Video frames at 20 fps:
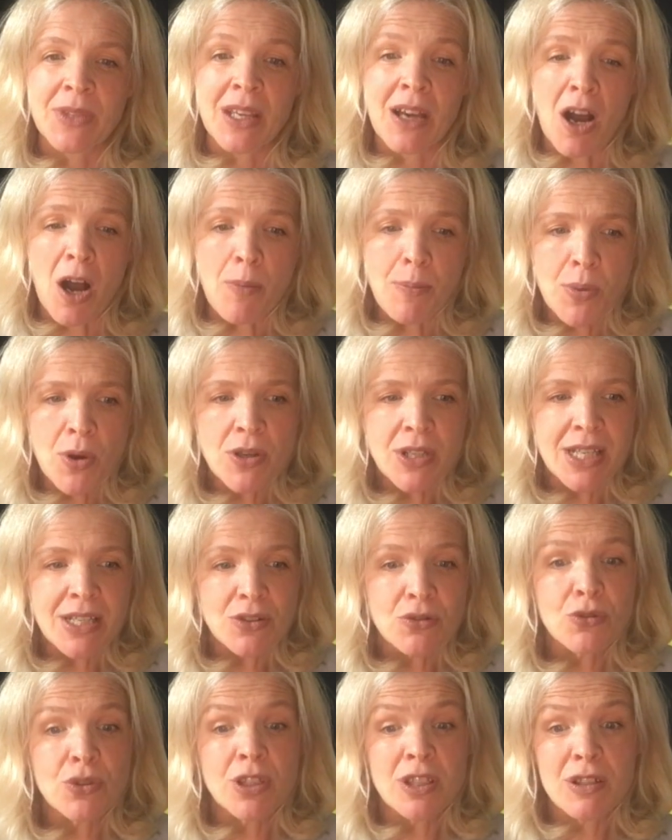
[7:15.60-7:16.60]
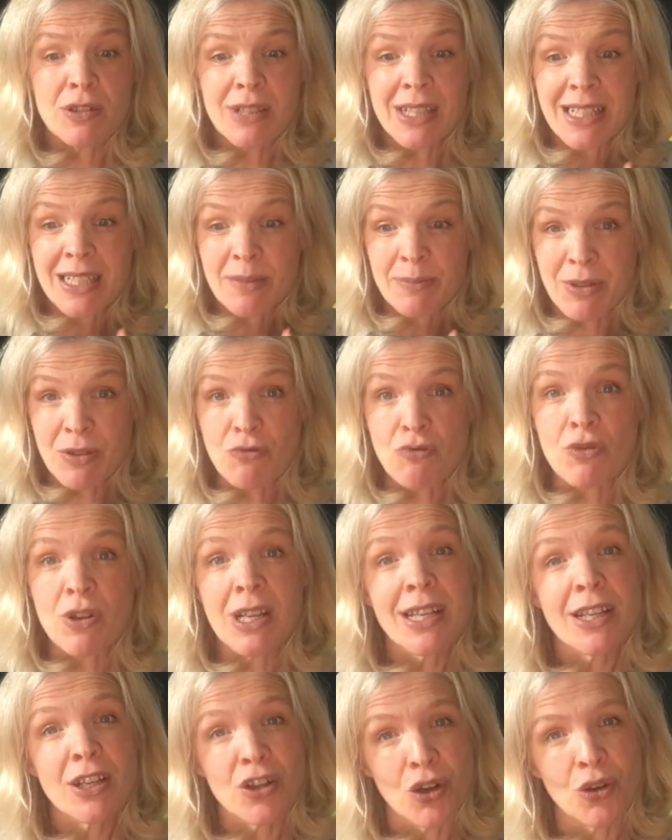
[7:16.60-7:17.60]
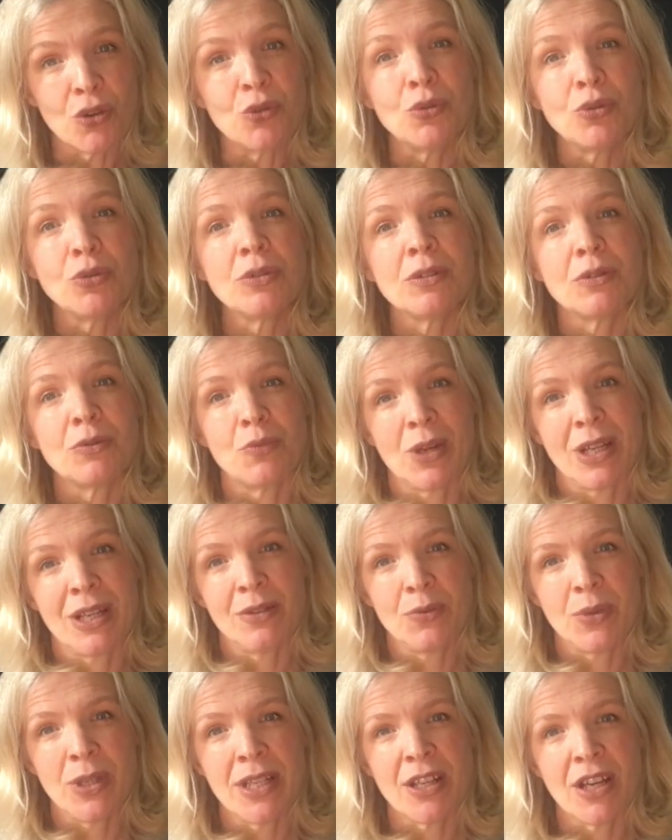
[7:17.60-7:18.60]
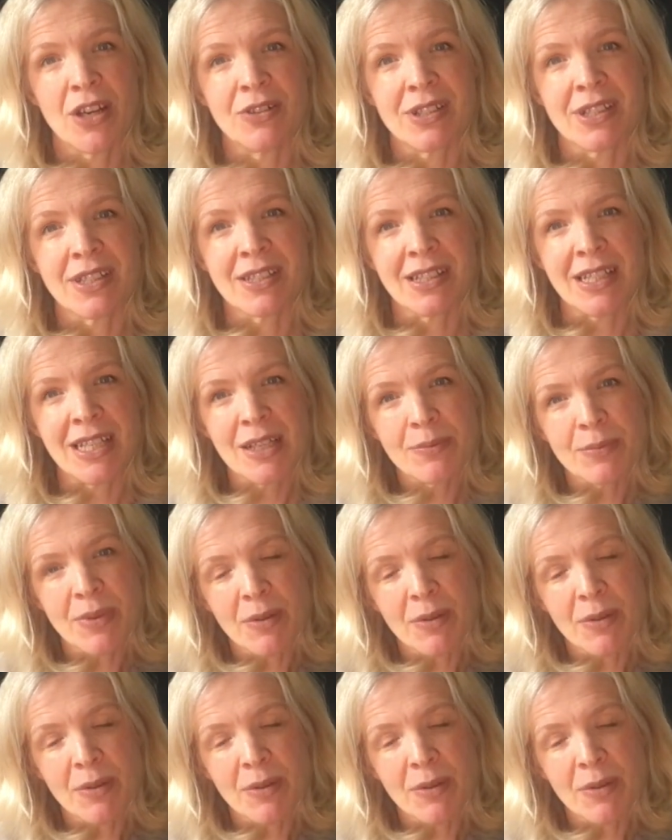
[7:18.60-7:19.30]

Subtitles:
Our bodies also need to be really cool when we go to sleep.